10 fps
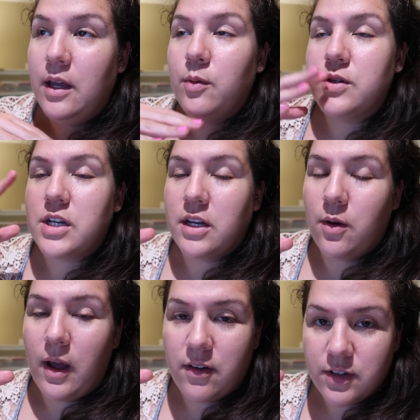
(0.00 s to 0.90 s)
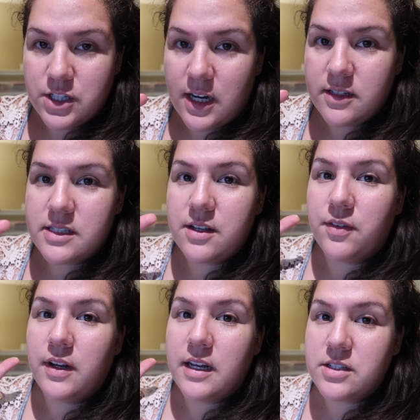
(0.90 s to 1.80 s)
which I know every child's
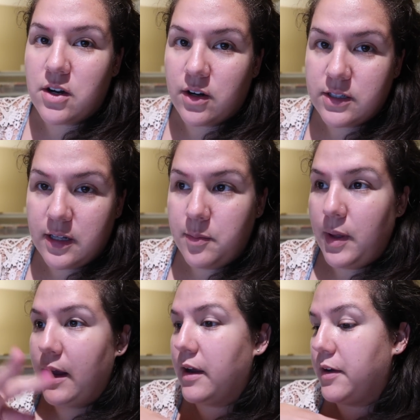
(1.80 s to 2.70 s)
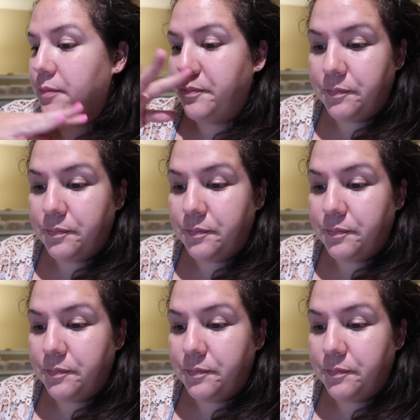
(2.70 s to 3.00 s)
different. It's hard to compare.